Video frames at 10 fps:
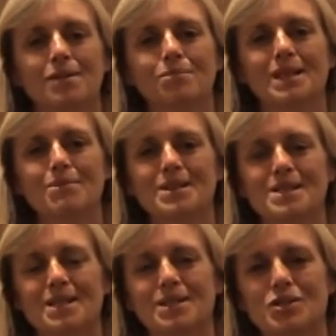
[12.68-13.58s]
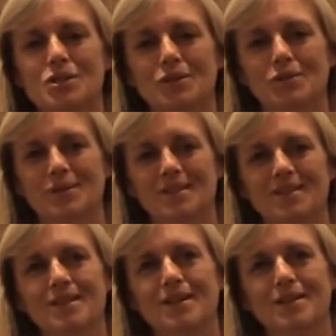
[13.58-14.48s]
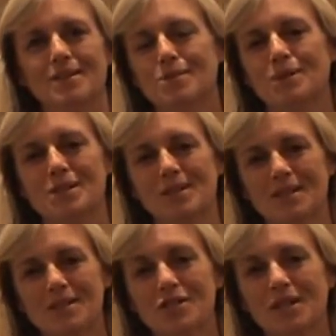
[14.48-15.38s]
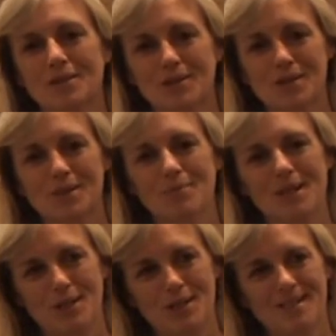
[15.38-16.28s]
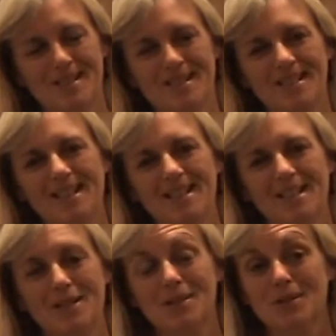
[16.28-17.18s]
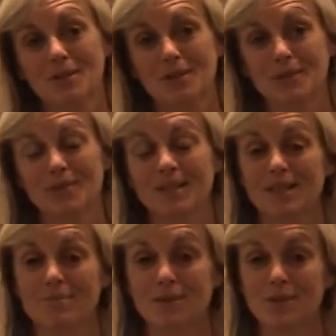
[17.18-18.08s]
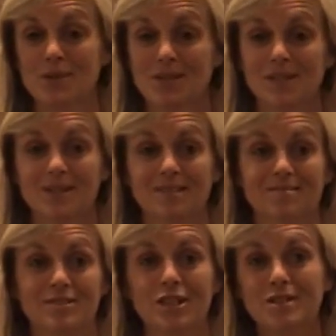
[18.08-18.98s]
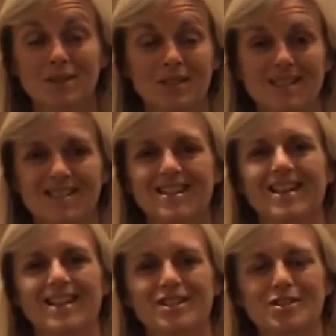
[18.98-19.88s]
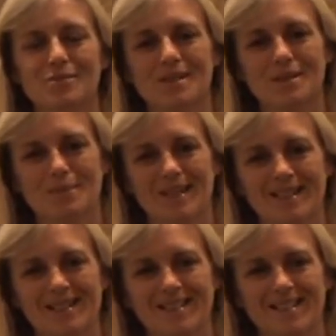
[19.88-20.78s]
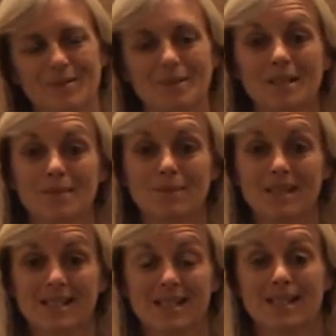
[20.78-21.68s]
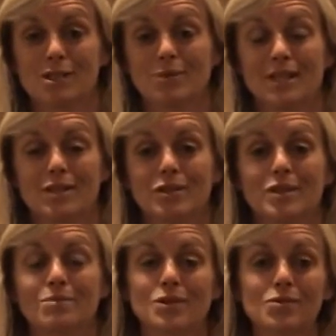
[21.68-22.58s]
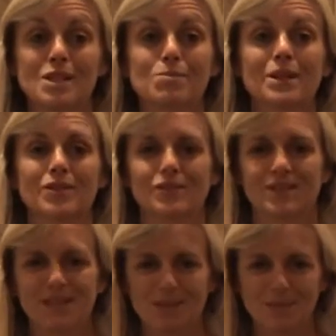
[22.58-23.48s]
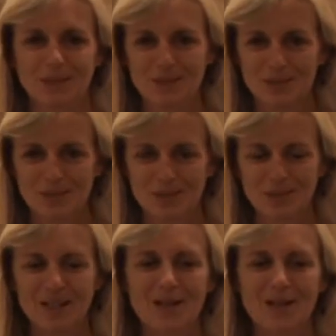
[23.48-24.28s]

Babies and children are especially cherished patients, and they deserve the utmost gentleness and respect. One of the biggest things we can do, the most respectful thing that we can do